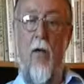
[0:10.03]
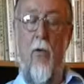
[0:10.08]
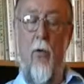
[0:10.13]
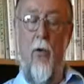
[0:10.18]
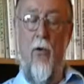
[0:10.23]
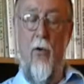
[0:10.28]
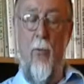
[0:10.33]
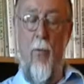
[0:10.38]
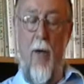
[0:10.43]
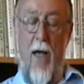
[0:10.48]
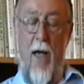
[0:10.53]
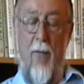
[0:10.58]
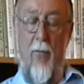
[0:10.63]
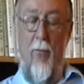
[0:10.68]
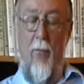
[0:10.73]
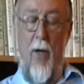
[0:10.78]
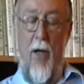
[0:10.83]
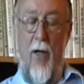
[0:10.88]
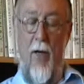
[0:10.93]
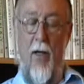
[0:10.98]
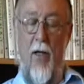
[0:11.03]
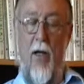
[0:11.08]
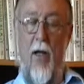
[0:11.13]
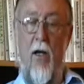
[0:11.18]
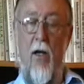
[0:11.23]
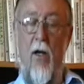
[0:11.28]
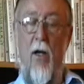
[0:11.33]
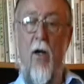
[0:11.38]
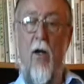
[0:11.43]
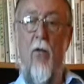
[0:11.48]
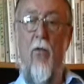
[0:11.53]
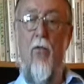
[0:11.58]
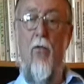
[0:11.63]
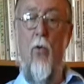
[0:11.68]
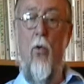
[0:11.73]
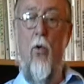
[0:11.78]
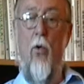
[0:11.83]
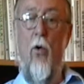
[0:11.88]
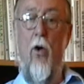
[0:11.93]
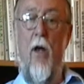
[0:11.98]
there is a patent pending
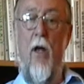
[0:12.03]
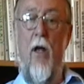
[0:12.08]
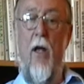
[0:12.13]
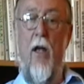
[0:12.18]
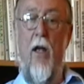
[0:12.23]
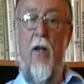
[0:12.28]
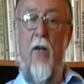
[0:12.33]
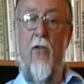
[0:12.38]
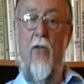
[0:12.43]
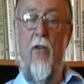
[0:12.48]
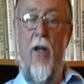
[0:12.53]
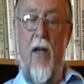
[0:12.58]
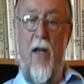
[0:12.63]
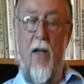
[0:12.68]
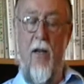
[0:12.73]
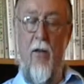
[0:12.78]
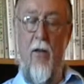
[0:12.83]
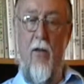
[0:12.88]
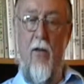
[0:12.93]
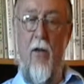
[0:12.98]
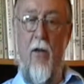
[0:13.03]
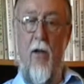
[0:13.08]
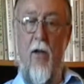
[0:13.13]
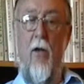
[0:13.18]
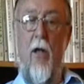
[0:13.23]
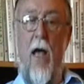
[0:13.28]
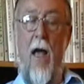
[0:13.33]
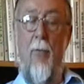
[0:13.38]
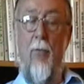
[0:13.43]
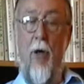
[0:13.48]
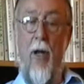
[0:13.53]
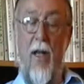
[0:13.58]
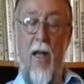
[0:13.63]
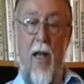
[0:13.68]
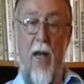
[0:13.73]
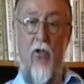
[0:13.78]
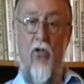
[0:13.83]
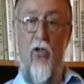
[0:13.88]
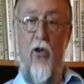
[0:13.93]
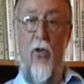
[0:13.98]
for a second
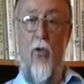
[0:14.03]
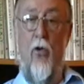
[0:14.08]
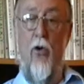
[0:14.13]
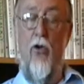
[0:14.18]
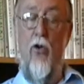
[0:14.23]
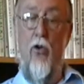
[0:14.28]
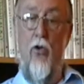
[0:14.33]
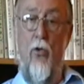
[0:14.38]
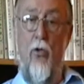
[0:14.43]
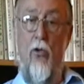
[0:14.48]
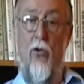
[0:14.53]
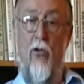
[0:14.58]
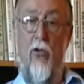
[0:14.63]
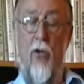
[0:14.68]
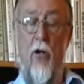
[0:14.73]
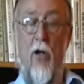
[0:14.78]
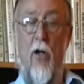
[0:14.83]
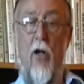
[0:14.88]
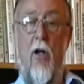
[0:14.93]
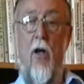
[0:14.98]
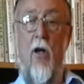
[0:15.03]
application or use